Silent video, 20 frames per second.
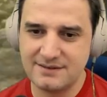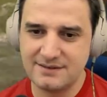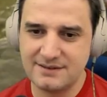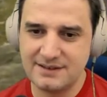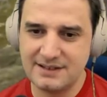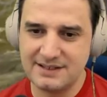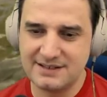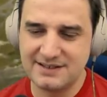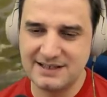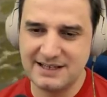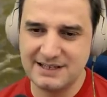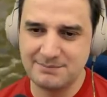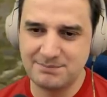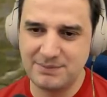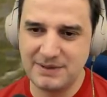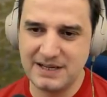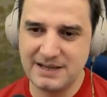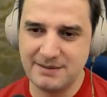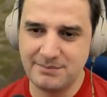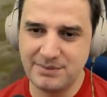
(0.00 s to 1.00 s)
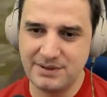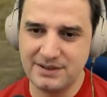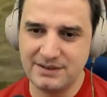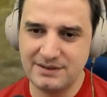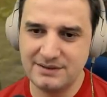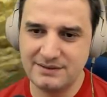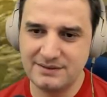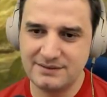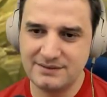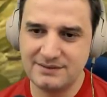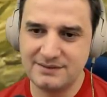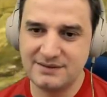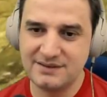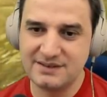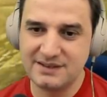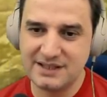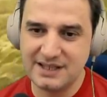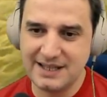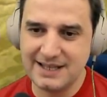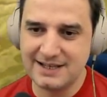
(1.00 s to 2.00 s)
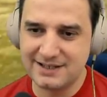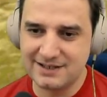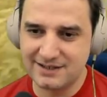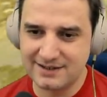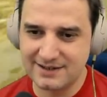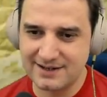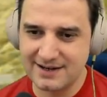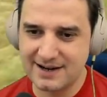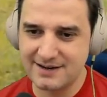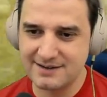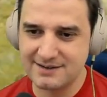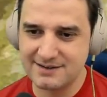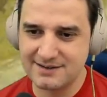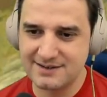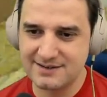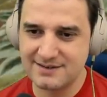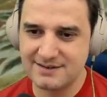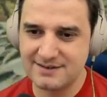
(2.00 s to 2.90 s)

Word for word: It's not playable, it runs.